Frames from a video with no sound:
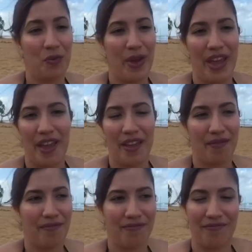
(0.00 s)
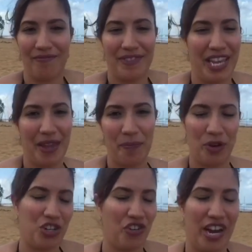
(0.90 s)
way they
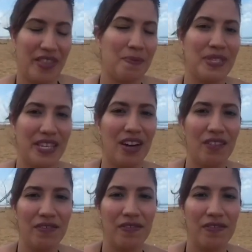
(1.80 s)
portray themselves.